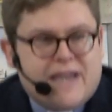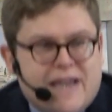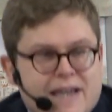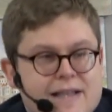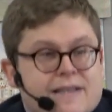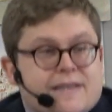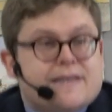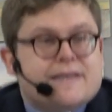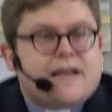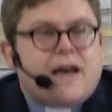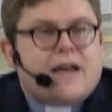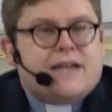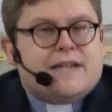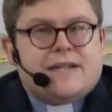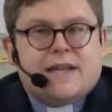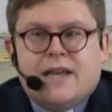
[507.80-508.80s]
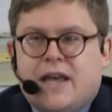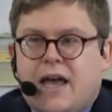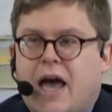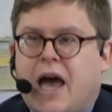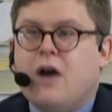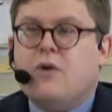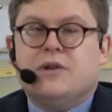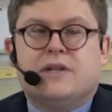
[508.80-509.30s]
the inside
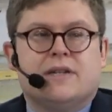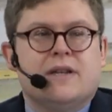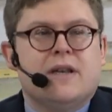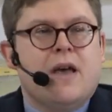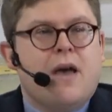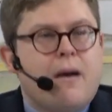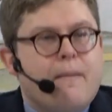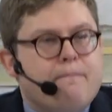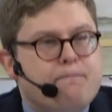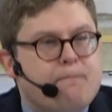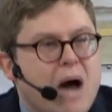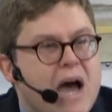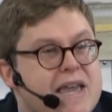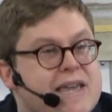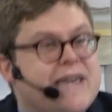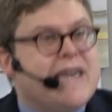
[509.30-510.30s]
out. My